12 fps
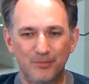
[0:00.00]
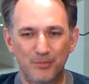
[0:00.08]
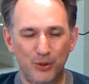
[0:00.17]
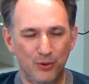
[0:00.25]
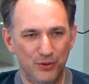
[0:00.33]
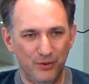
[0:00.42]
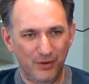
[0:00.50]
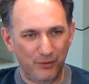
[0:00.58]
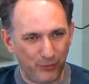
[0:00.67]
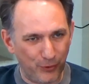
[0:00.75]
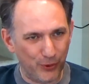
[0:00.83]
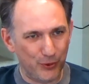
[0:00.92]
because of the
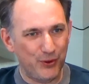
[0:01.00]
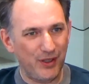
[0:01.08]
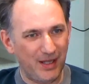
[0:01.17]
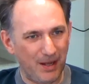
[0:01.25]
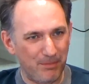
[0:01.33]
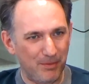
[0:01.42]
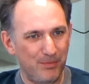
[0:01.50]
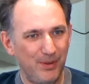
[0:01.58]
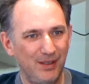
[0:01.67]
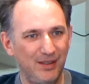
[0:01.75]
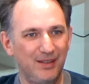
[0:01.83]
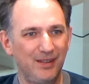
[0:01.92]
4G
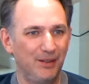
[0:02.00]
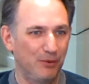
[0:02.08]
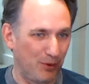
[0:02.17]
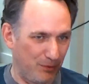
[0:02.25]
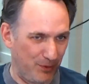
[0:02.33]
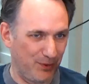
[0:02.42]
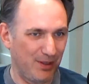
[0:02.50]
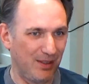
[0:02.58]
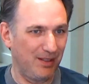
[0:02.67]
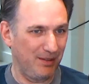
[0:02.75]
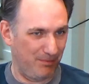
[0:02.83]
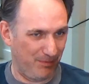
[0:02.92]
capability and
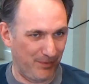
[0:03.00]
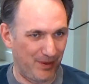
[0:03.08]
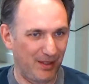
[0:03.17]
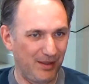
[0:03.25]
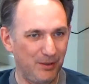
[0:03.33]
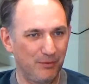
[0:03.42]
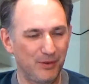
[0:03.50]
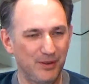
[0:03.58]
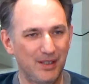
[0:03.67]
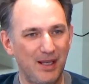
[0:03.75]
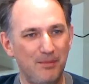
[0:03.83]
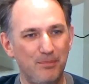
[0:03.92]
obviously the
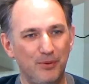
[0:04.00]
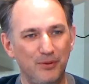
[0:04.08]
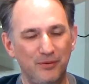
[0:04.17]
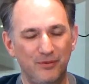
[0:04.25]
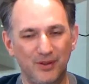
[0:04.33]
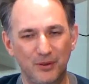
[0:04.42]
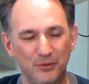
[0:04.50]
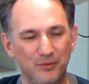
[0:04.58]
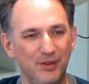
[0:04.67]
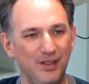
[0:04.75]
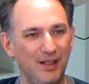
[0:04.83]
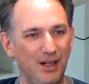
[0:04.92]
different type of
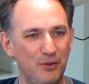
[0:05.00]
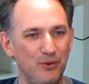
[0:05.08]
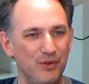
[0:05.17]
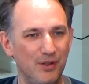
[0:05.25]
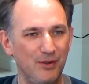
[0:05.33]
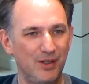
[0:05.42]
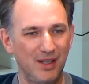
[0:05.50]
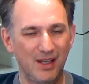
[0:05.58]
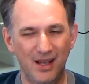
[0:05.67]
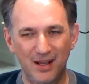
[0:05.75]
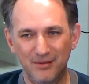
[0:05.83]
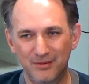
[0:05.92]
configurations that you can
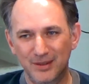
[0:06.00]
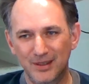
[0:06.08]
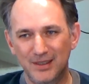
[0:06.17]
have.